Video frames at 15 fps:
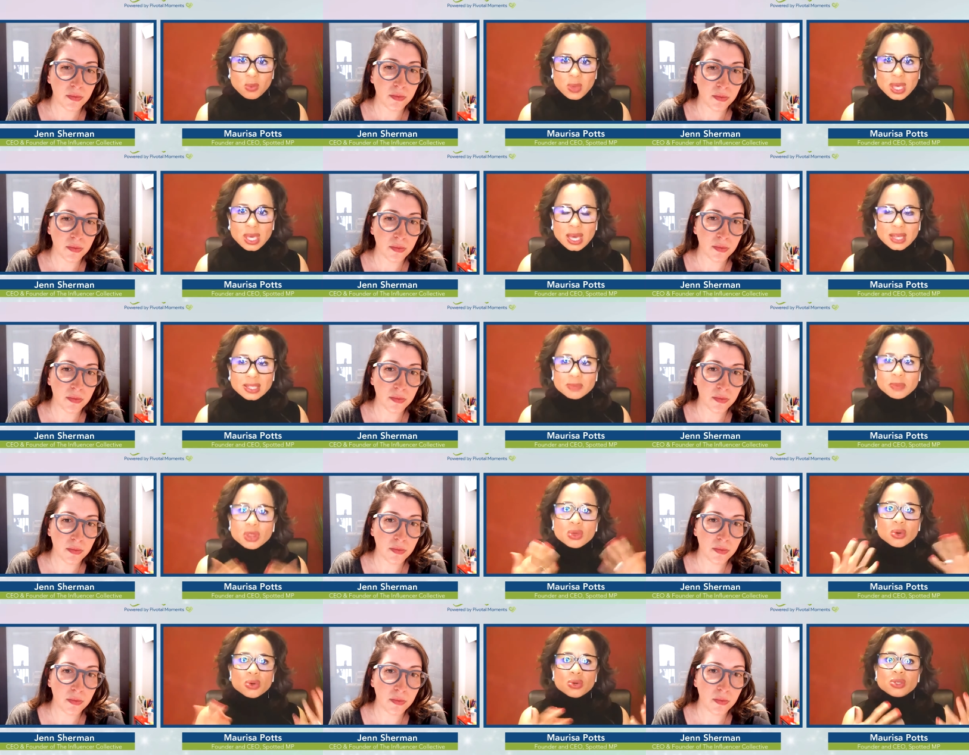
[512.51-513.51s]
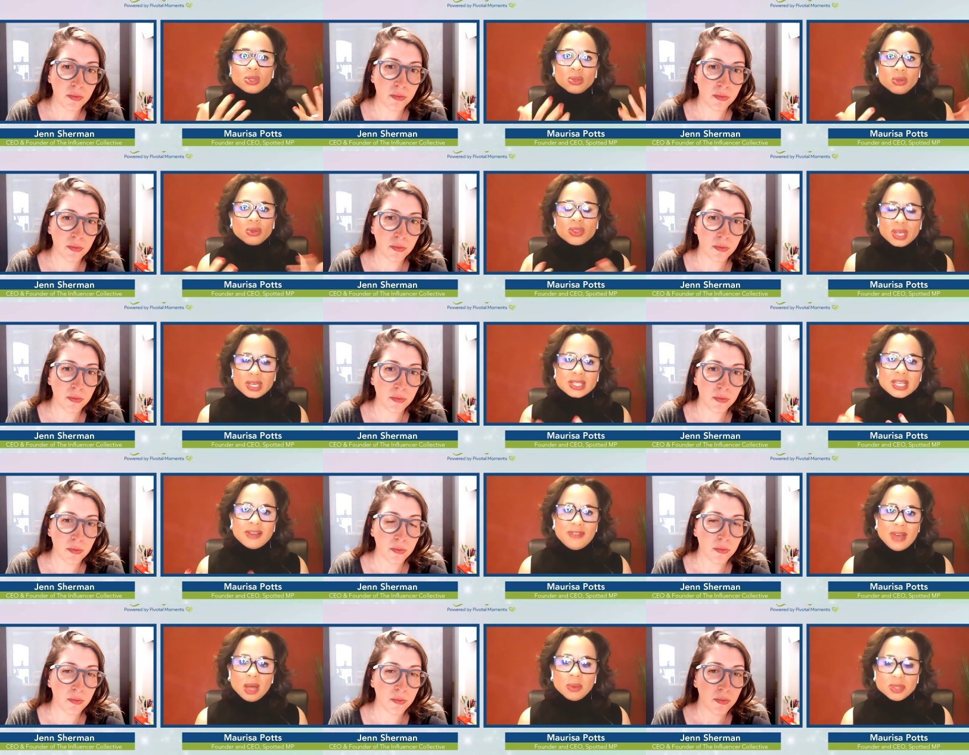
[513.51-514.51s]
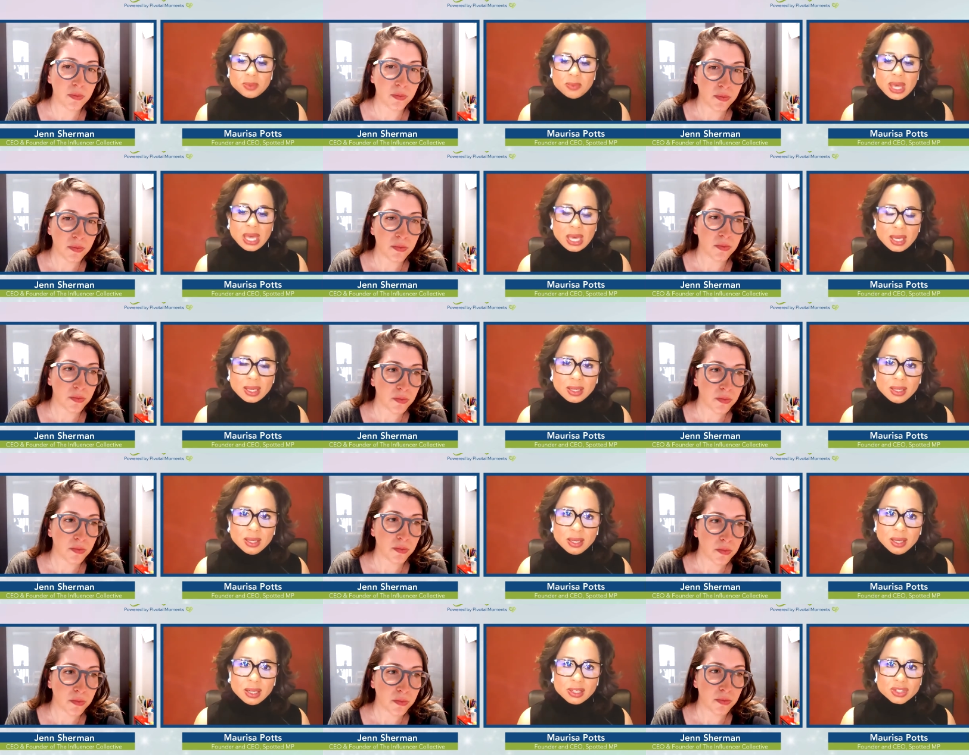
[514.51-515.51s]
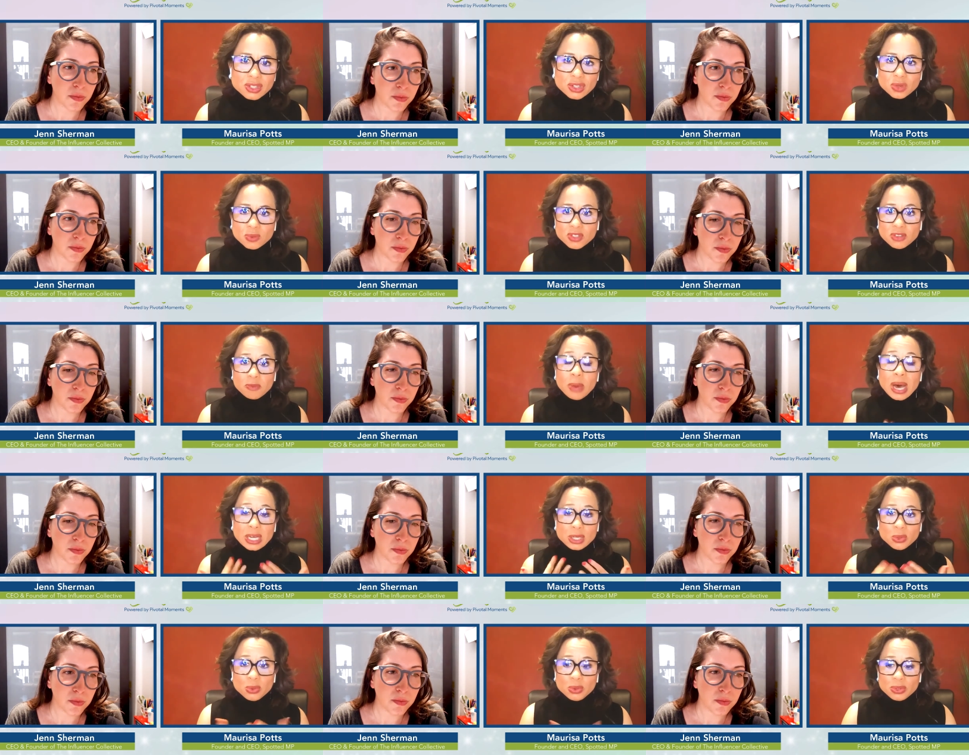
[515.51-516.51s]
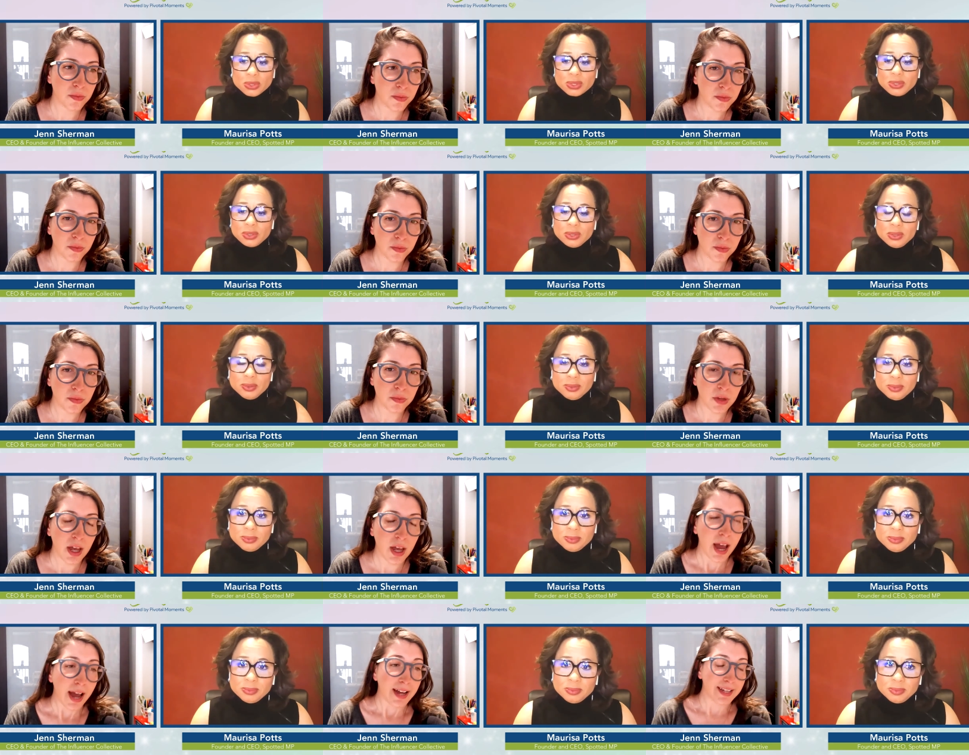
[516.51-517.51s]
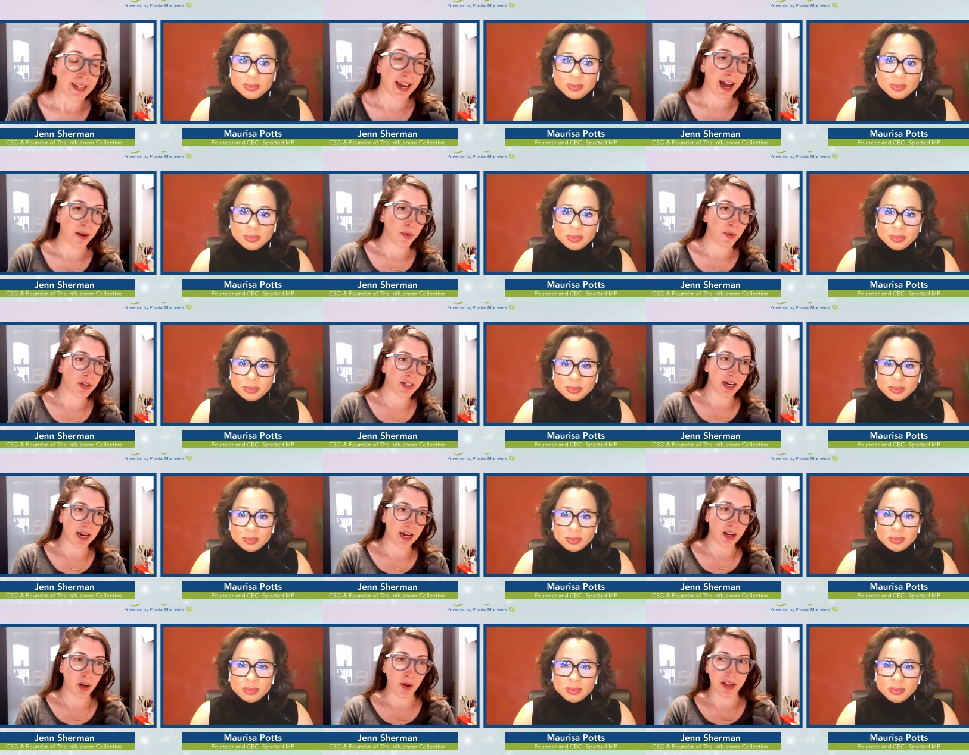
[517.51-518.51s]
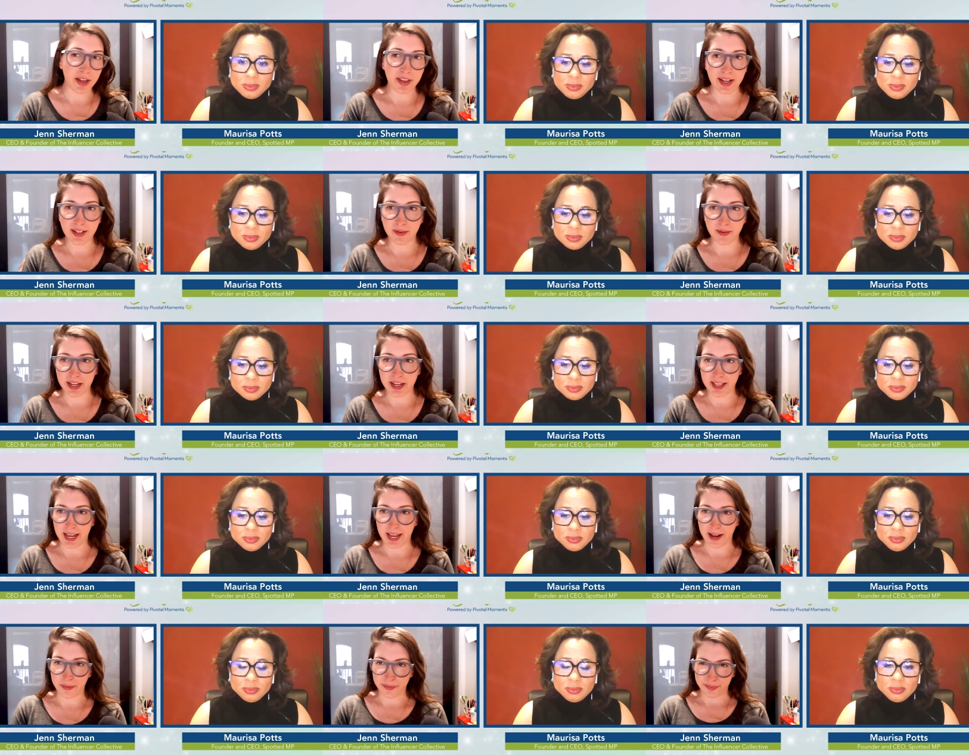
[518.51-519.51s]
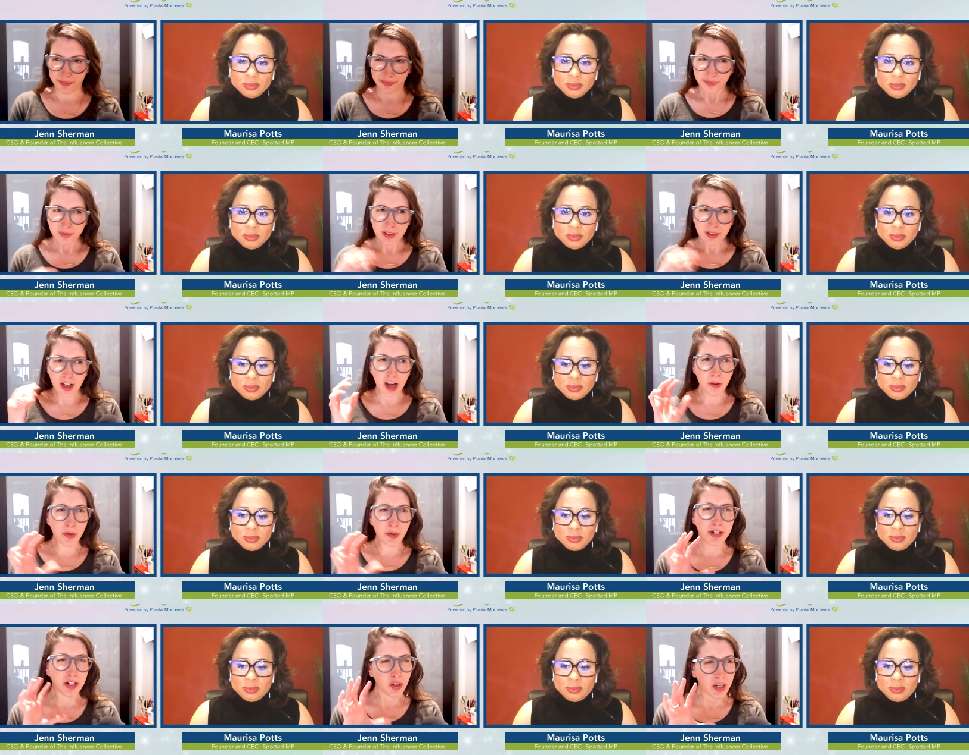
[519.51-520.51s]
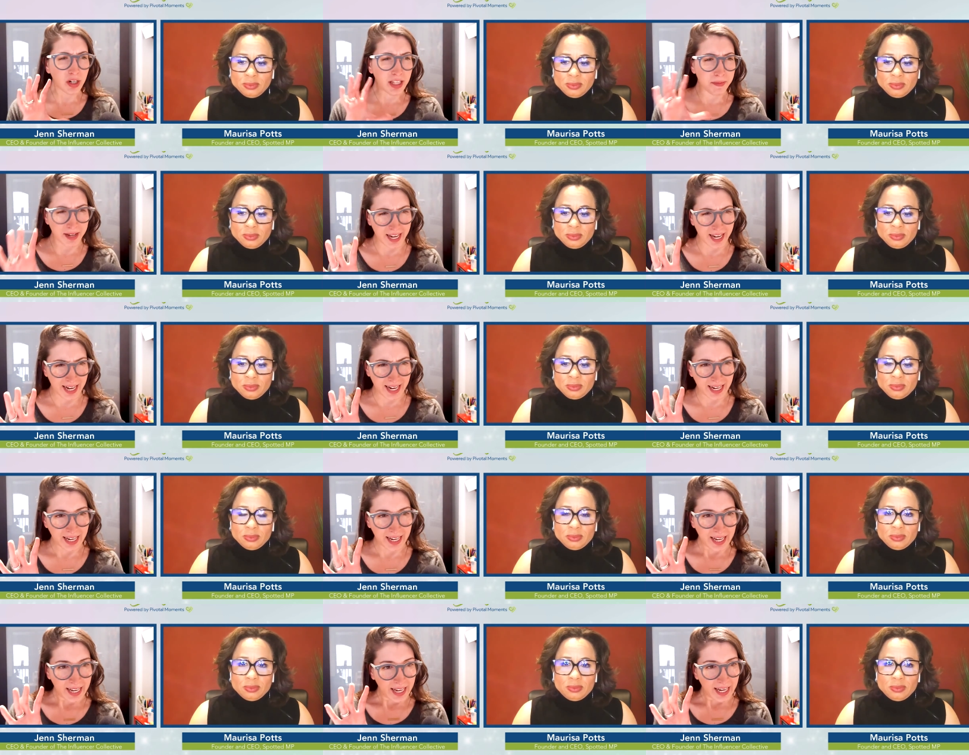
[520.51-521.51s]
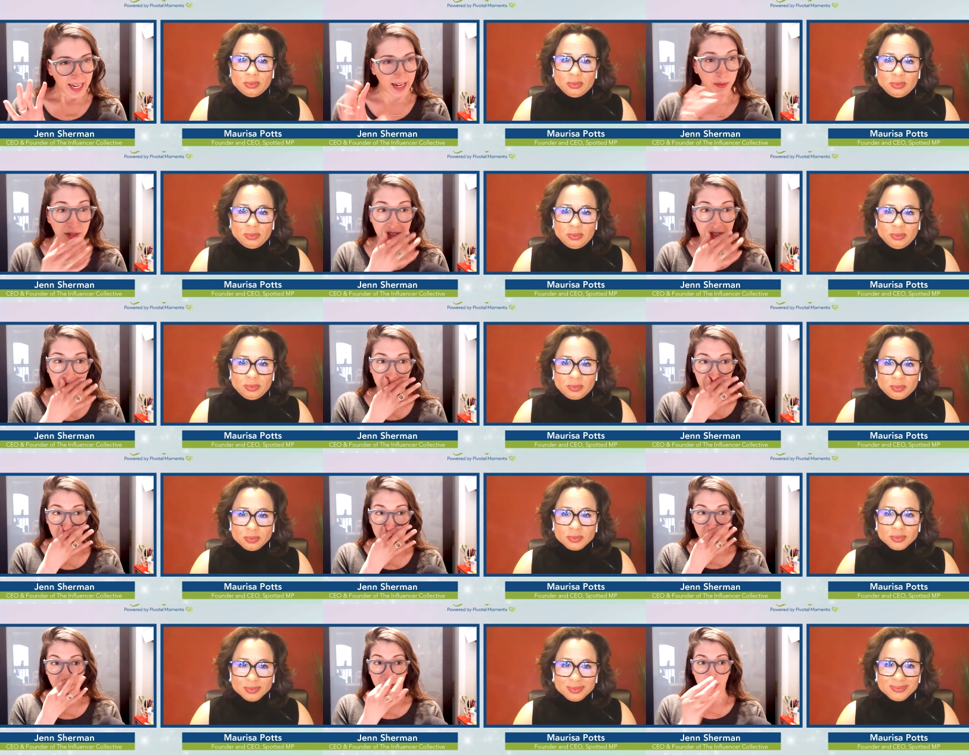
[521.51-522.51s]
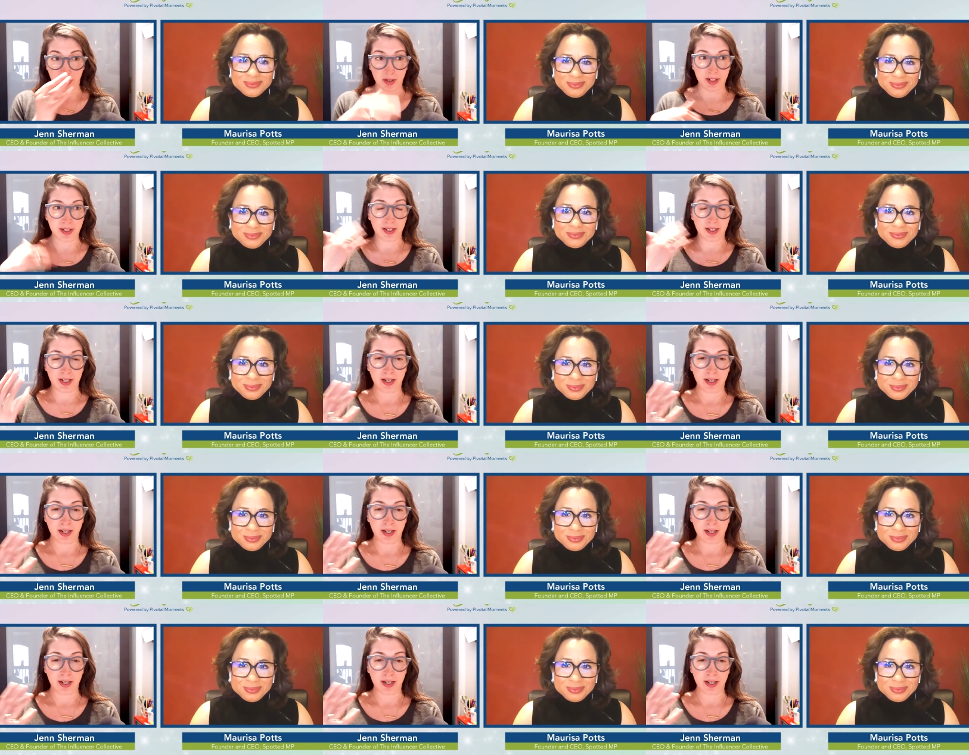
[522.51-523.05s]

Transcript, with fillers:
Speaker 1: weekends. But those little things have helped me as terms of my tools.
Speaker 2: Yeah, I will say, you know, I think something that, particularly in the beginning, it was like with the first